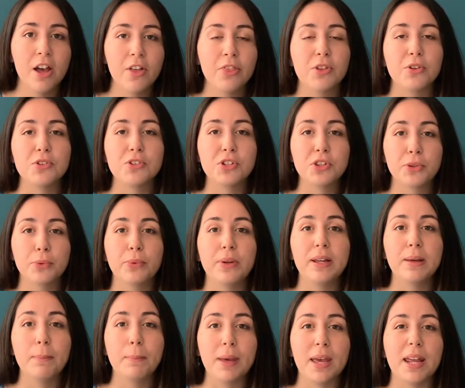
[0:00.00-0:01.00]
those three
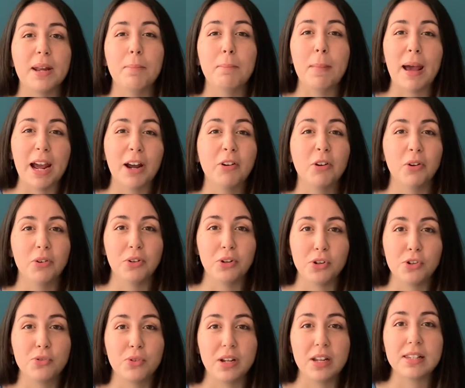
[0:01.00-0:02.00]
main
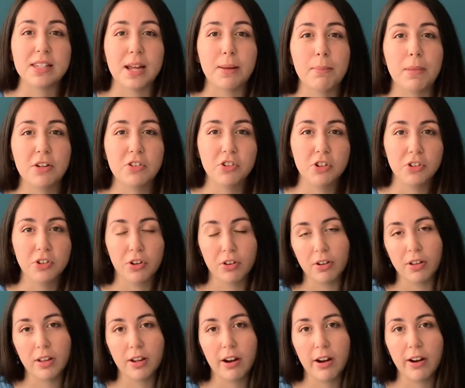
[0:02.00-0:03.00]
macronutrients I mentioned
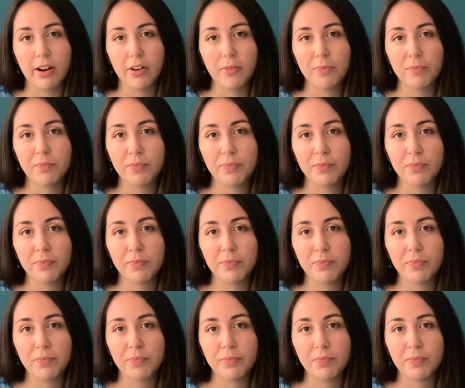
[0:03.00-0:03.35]
earlier.